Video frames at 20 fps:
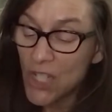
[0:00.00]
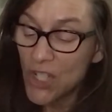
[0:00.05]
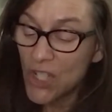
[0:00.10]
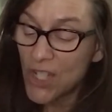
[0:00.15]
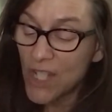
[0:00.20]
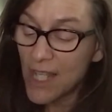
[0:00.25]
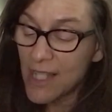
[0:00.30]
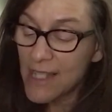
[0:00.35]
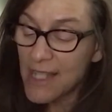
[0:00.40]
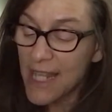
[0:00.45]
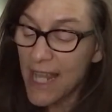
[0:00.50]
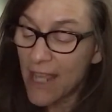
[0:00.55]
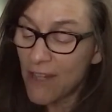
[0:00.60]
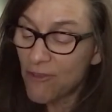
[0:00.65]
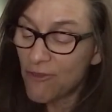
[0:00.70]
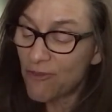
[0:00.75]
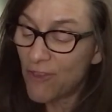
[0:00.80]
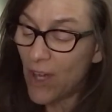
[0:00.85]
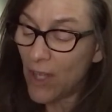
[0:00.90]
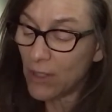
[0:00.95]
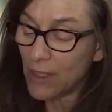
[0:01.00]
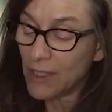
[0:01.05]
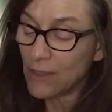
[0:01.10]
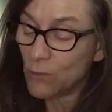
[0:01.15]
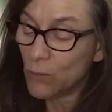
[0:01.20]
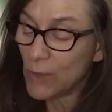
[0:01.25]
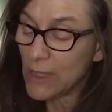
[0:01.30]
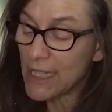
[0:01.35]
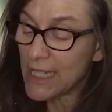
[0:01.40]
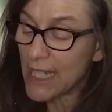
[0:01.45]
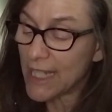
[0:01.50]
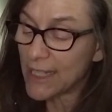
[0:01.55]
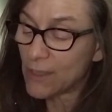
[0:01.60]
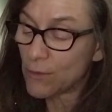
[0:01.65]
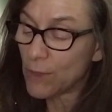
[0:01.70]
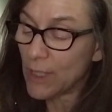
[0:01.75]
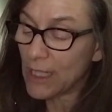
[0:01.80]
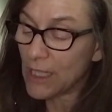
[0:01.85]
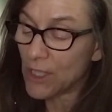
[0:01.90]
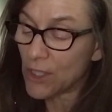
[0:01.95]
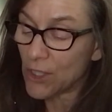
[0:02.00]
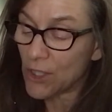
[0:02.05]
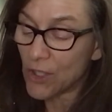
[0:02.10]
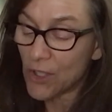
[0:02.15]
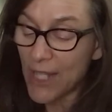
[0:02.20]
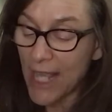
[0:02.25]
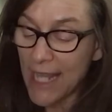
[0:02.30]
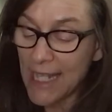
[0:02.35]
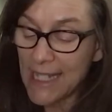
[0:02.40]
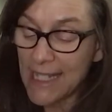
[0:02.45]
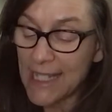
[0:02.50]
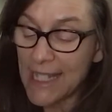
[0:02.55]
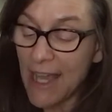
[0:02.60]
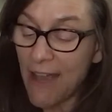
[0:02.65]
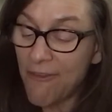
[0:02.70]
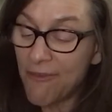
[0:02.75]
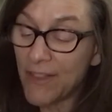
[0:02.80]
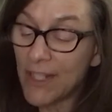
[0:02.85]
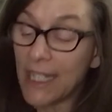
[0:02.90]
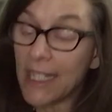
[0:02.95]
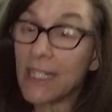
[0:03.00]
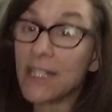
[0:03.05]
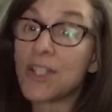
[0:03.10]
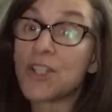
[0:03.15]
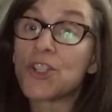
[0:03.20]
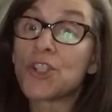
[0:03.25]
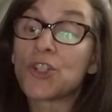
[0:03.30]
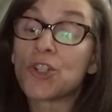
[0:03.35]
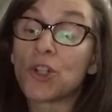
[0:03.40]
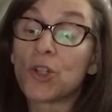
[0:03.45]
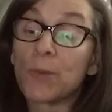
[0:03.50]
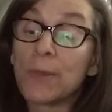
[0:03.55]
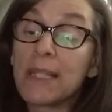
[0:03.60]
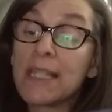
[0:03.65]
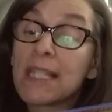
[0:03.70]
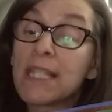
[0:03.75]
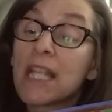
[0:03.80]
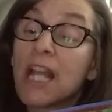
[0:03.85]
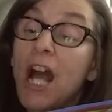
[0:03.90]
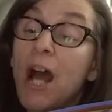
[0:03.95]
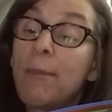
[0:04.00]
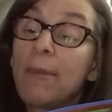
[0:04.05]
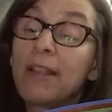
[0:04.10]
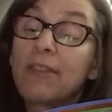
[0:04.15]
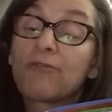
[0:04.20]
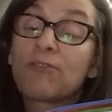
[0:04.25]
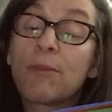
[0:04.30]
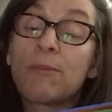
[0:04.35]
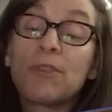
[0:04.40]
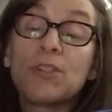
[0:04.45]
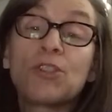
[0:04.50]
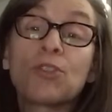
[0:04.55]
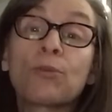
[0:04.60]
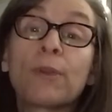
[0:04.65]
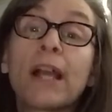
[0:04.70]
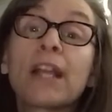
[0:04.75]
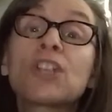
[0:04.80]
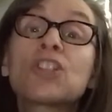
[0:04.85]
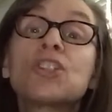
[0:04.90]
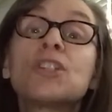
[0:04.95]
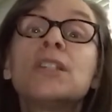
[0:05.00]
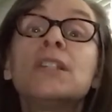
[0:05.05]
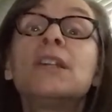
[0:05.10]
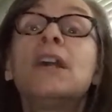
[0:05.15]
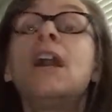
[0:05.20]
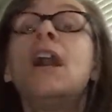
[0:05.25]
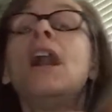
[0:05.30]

Dusk had fallen when Dinorella heard a deafening disturbance coming from the direction